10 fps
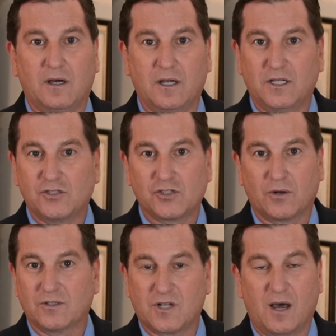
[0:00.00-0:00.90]

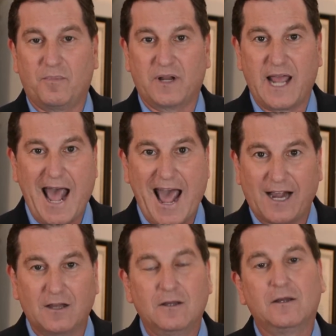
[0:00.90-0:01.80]
insurance company
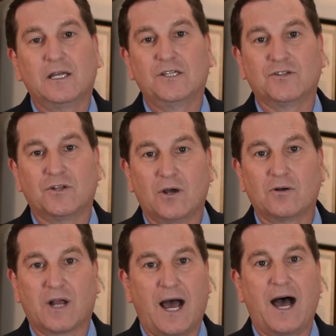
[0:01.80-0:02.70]
hack. He's a
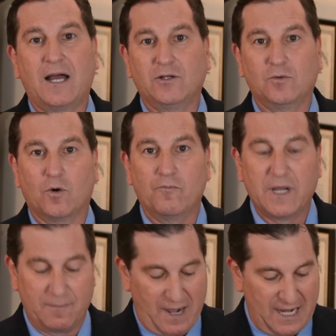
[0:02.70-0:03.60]
known guy who will
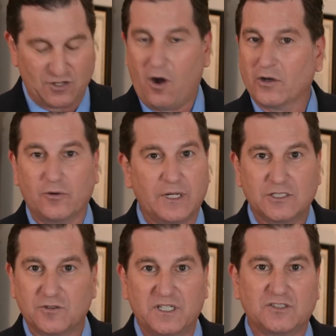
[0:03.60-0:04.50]
minimize all your
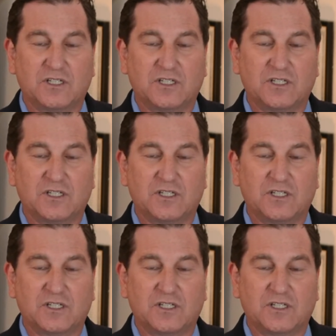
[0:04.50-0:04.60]
injuries.